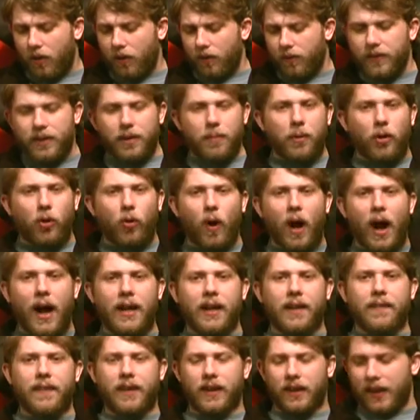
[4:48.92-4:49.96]

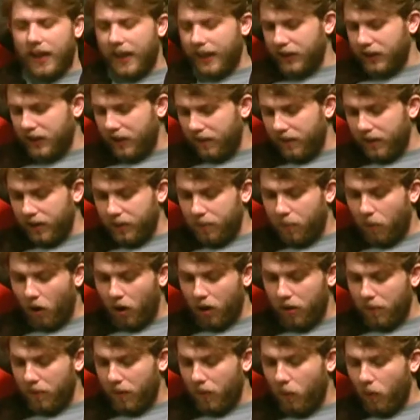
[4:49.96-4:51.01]
democratic the election of this
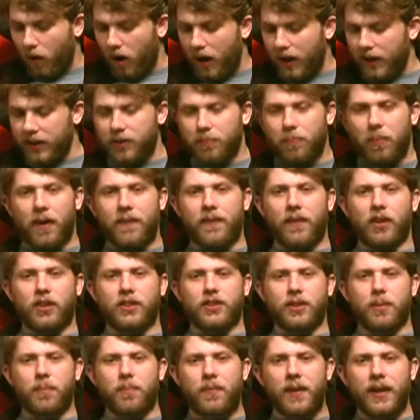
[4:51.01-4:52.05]
parliament was, but there are
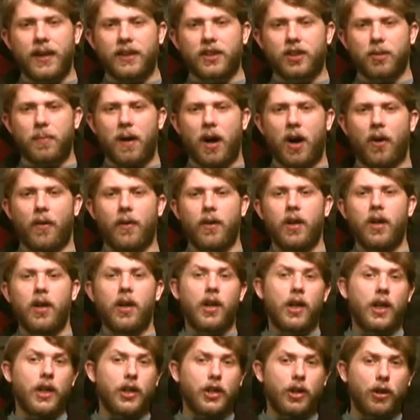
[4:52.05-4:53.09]
some things about
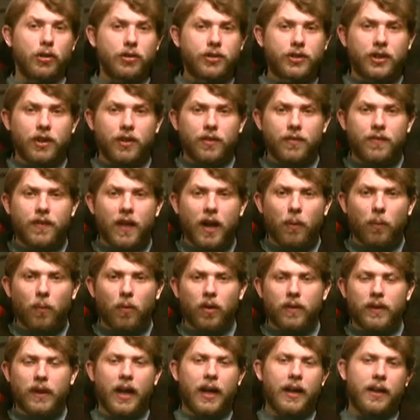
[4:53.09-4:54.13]
Yusuf that
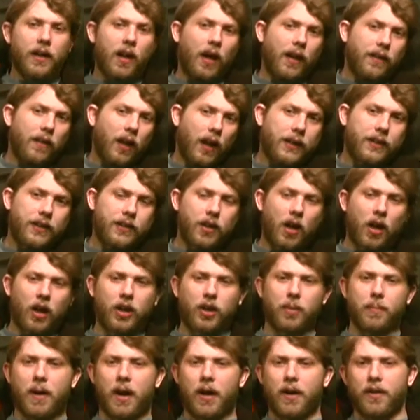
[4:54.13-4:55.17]
I'd like to talk
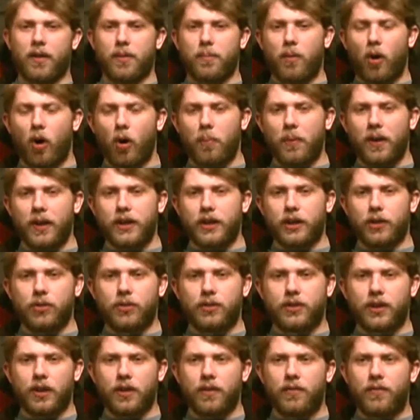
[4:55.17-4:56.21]
about at the moment.
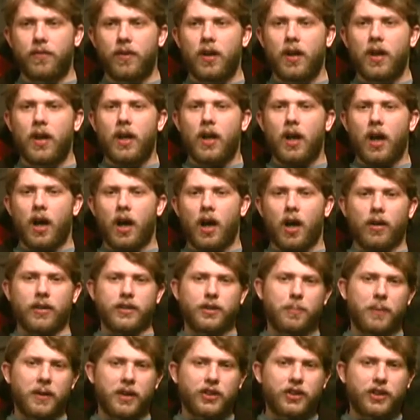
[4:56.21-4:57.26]
Yusuf
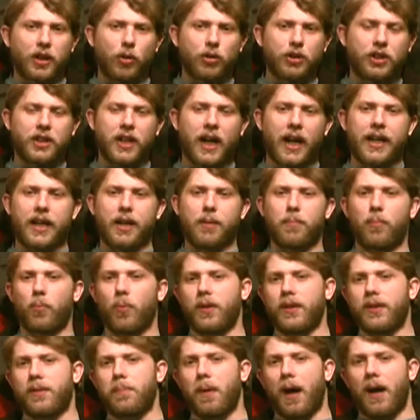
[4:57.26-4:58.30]
has been
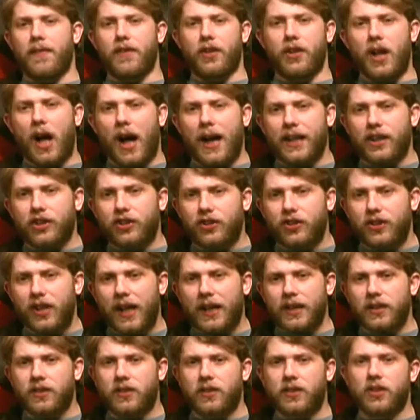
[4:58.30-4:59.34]
associated by the United
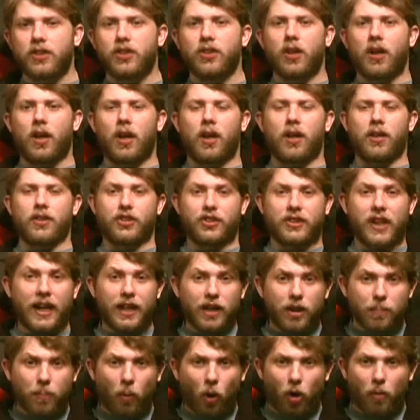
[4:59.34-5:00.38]
States
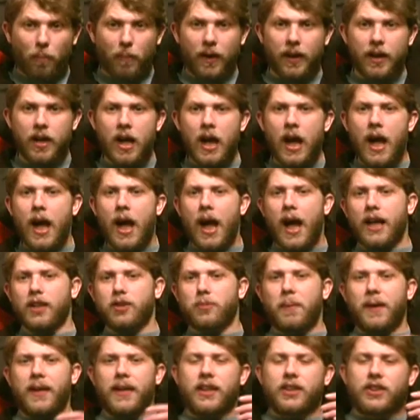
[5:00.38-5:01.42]
State Department as
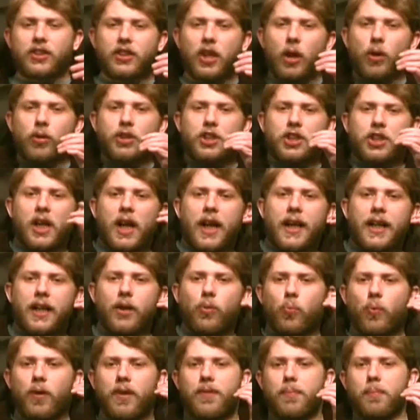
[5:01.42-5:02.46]
being
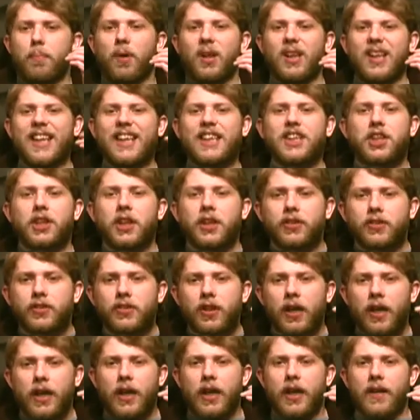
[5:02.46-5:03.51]
associated with
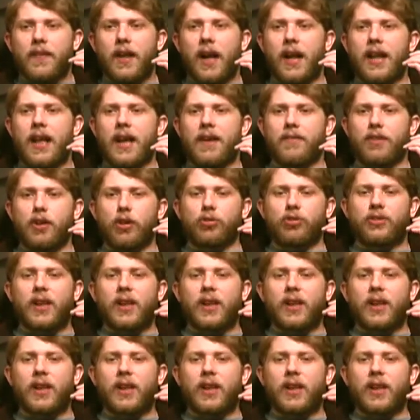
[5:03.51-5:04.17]
militias that have used